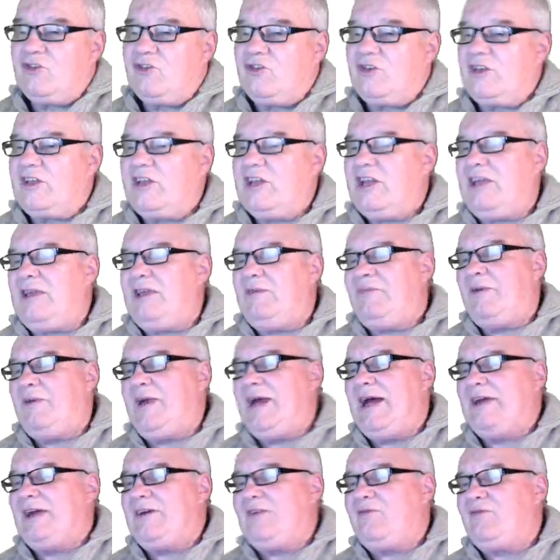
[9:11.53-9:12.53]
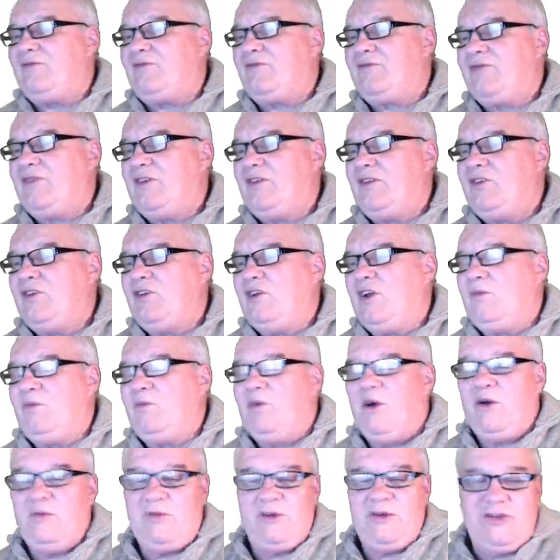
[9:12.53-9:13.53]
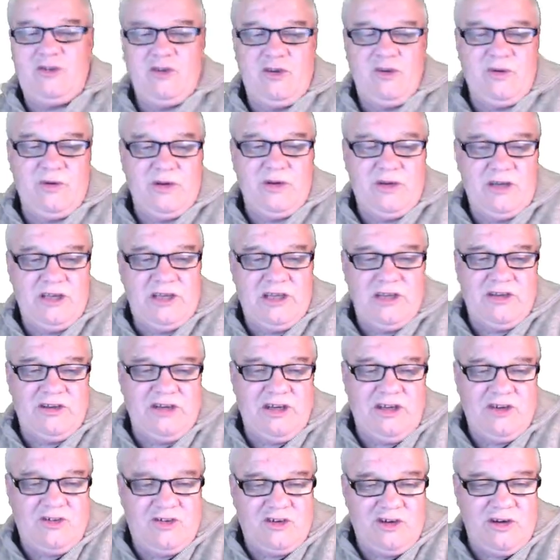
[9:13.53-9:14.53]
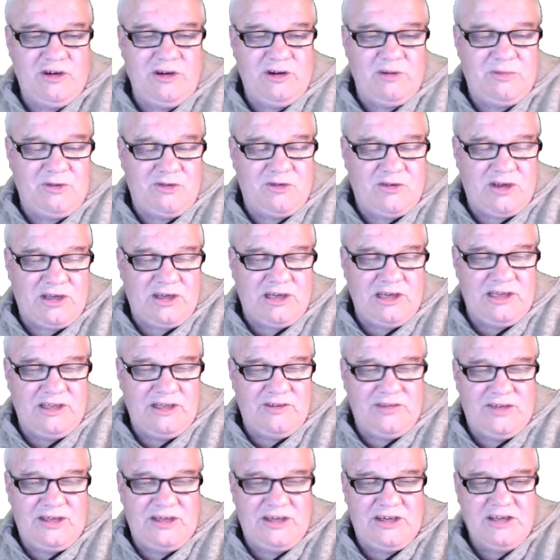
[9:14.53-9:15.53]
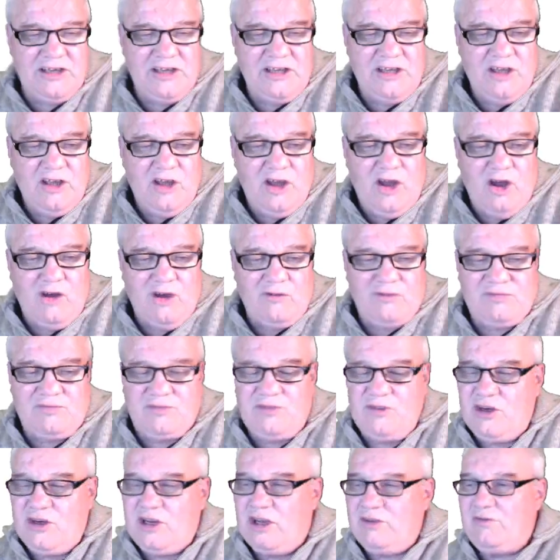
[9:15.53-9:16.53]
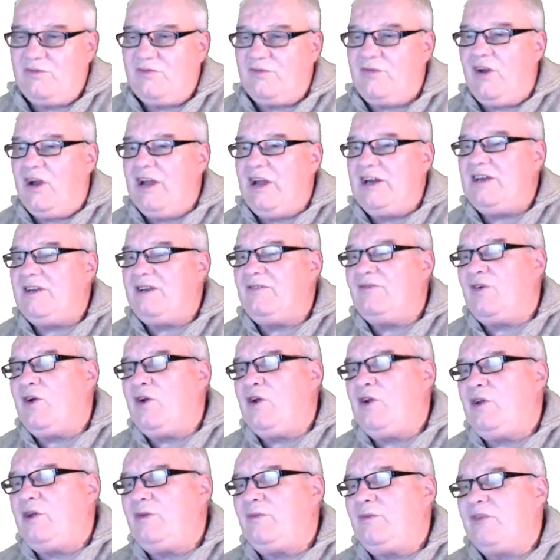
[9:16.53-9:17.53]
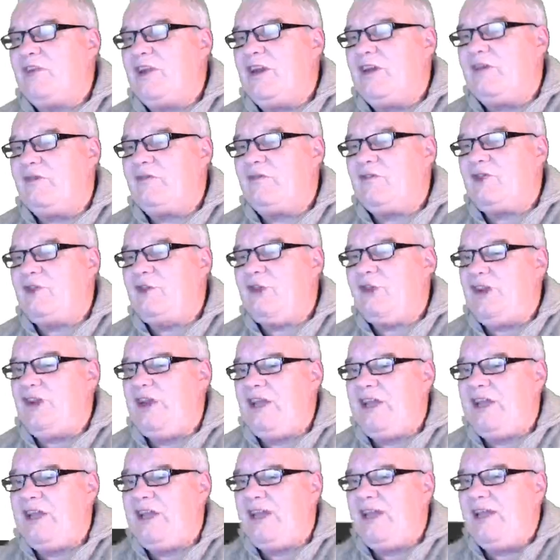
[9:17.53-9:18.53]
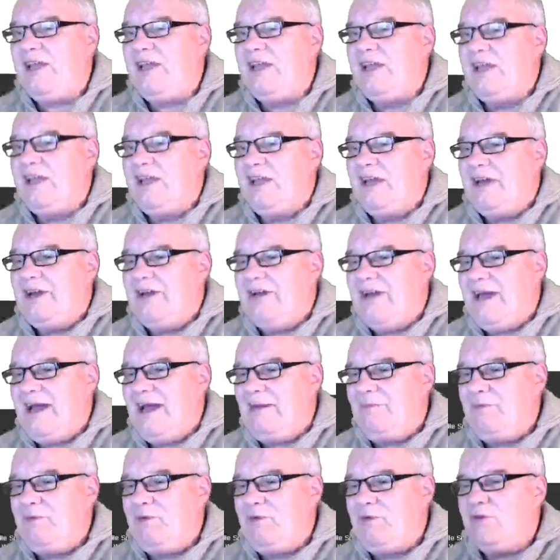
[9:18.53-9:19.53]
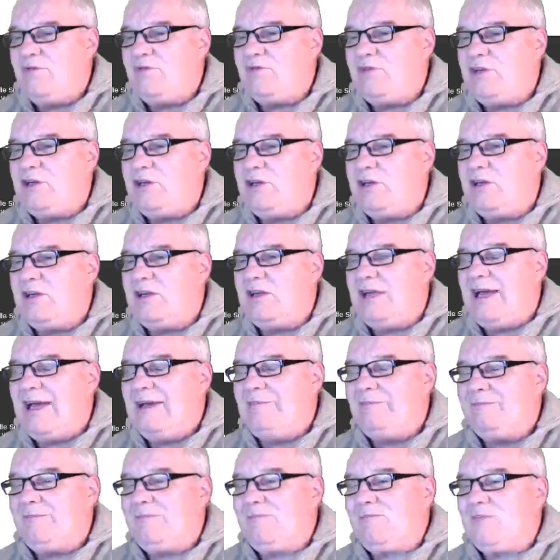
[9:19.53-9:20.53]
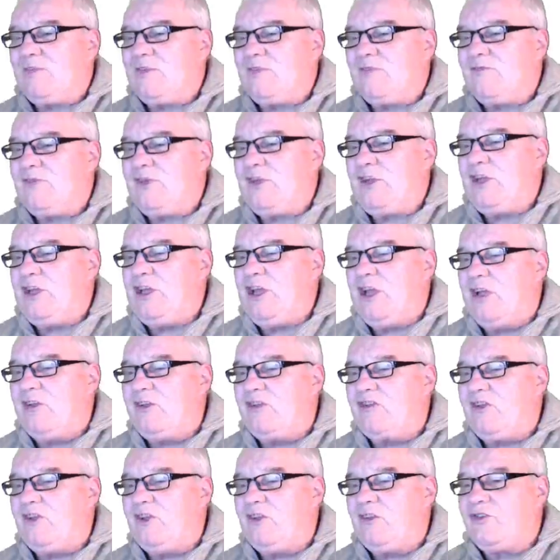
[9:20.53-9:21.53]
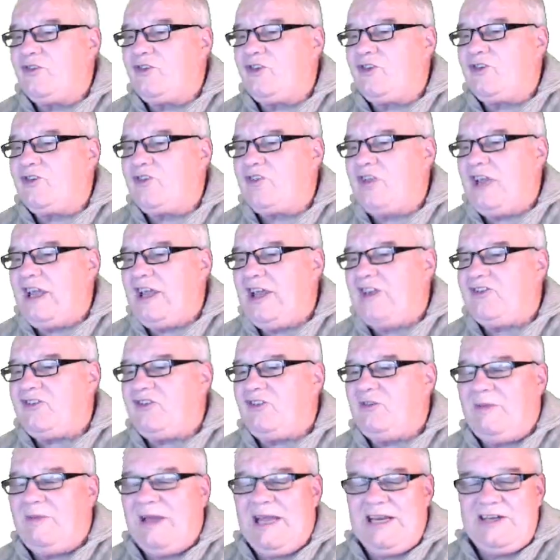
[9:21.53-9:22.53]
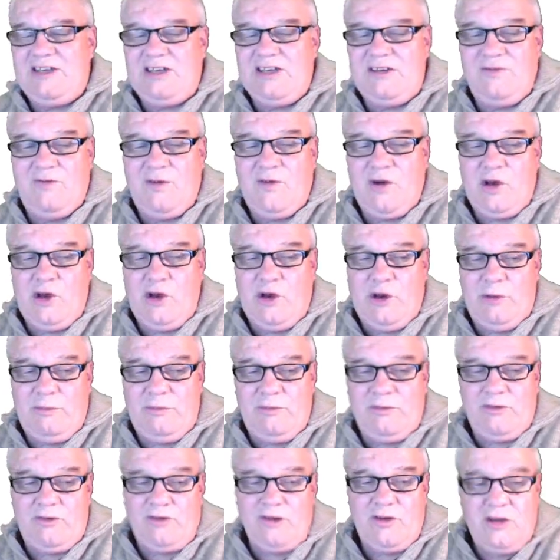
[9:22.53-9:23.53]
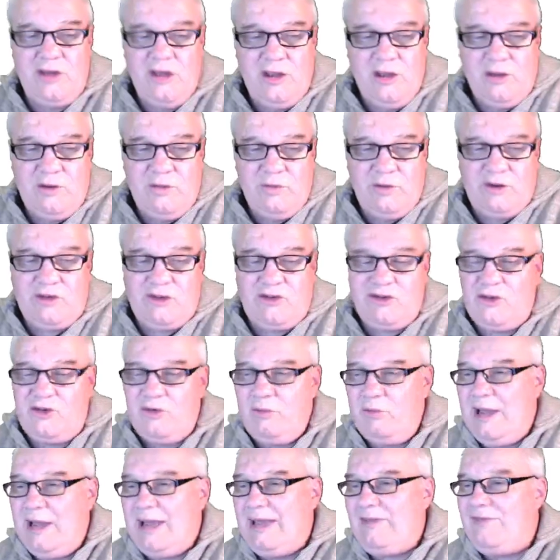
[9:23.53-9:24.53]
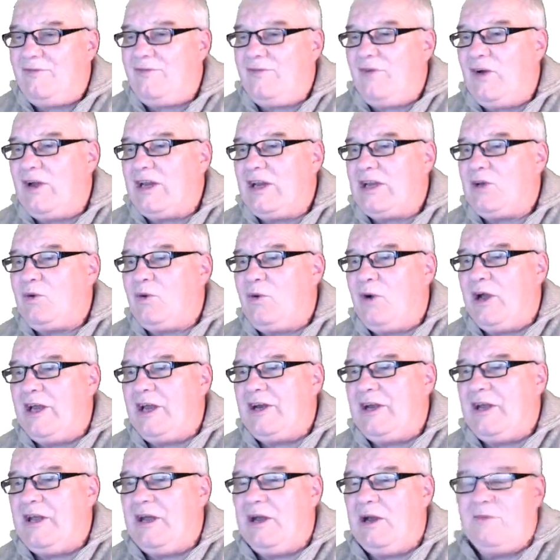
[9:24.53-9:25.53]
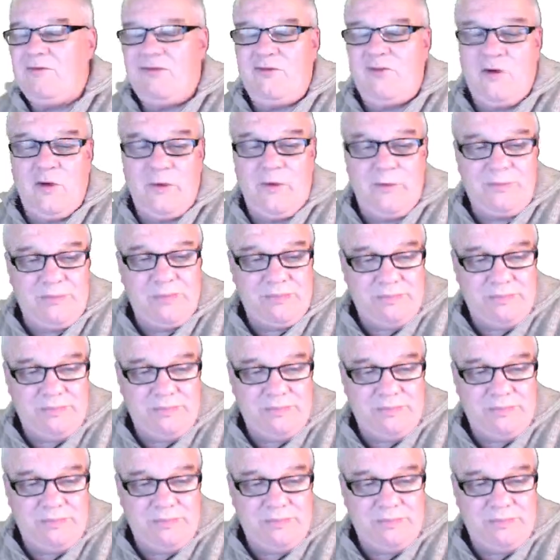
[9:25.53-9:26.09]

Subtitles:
a key part of what we do in engineering, particularly in that of finding volumes. And I've got here a number of little videos on just estimating volumes, which you may find quite helpful